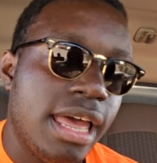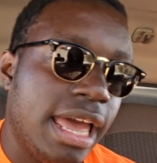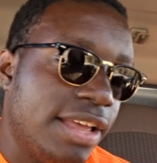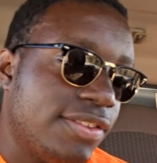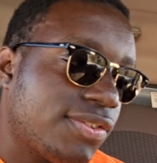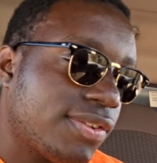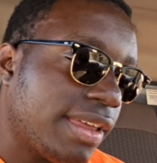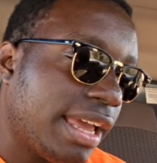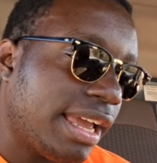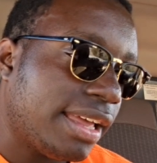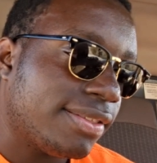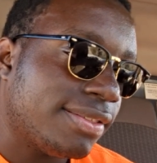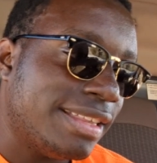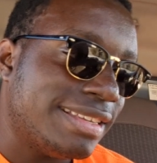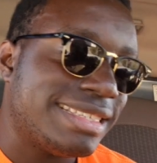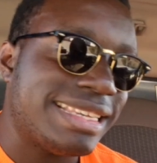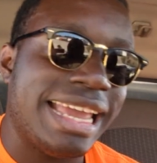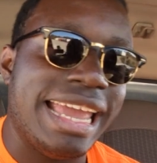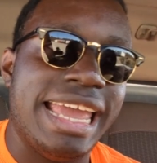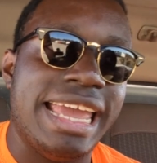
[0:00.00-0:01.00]
It's like
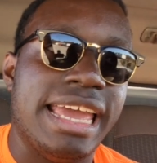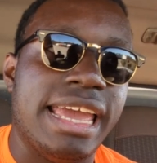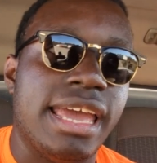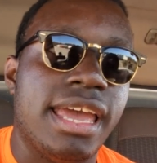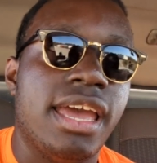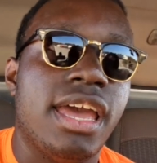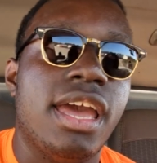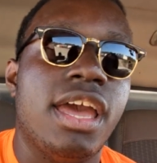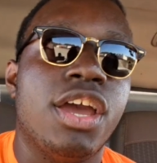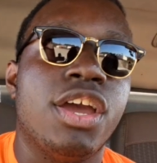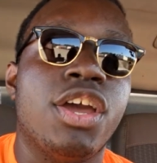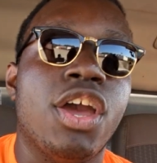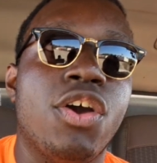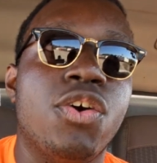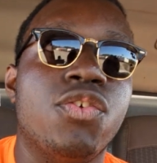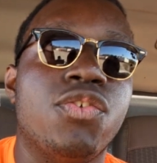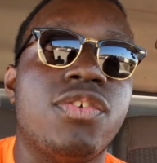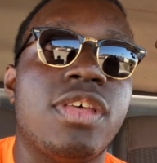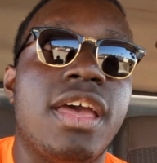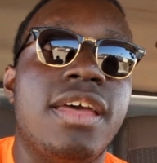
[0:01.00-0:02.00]
the saying
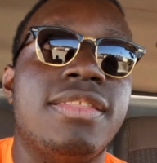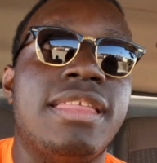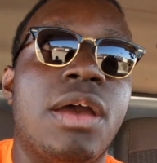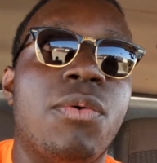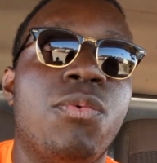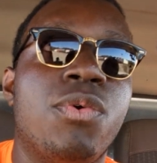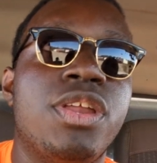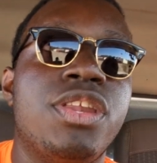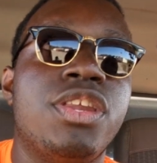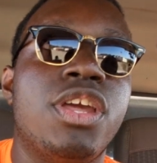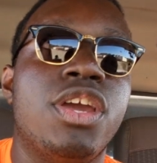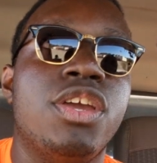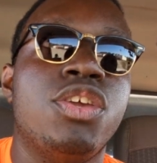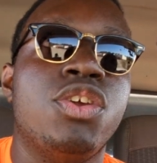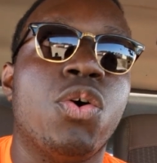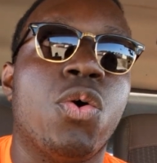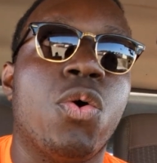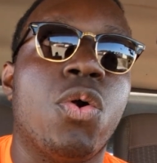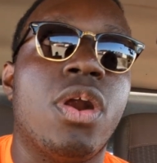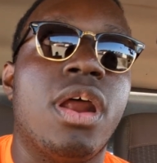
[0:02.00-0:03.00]
goes that when
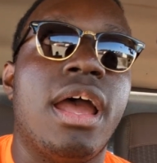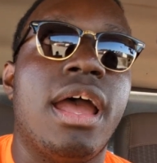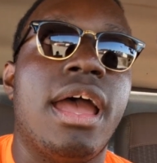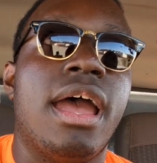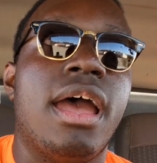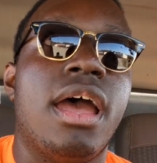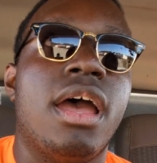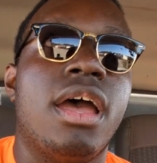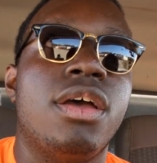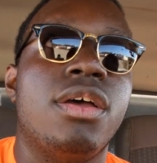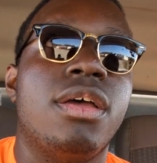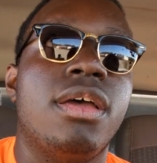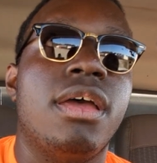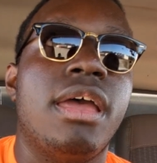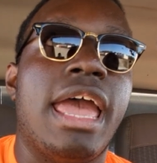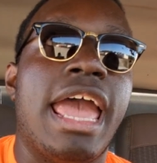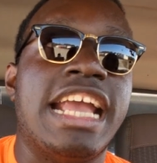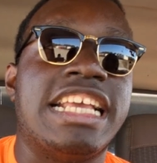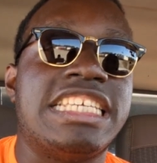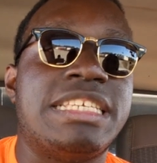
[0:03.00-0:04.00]
your
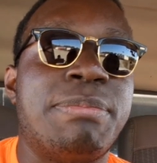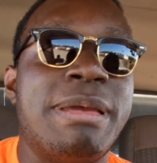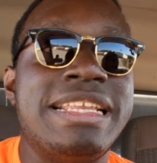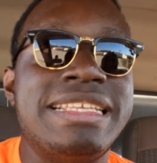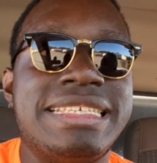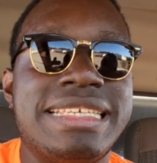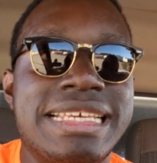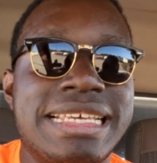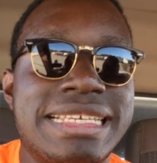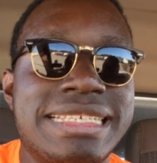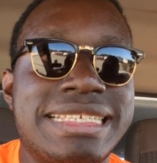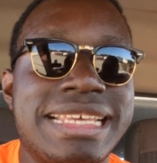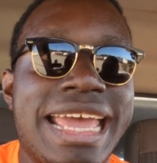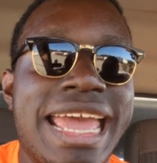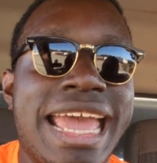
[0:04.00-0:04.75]
expenses